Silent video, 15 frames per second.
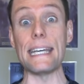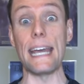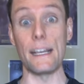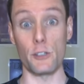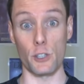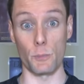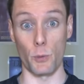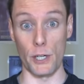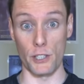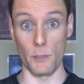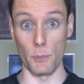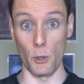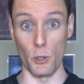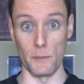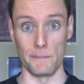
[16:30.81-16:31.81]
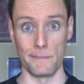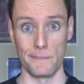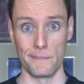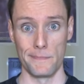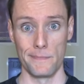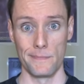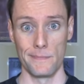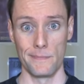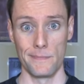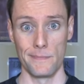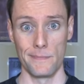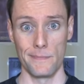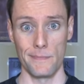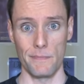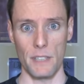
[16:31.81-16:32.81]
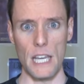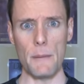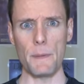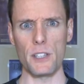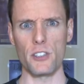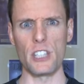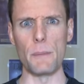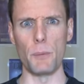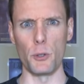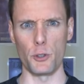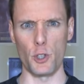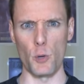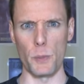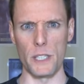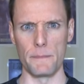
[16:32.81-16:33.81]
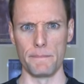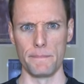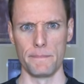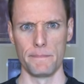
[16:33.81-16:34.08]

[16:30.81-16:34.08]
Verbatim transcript: KISS principle. Keep it simple, stupid.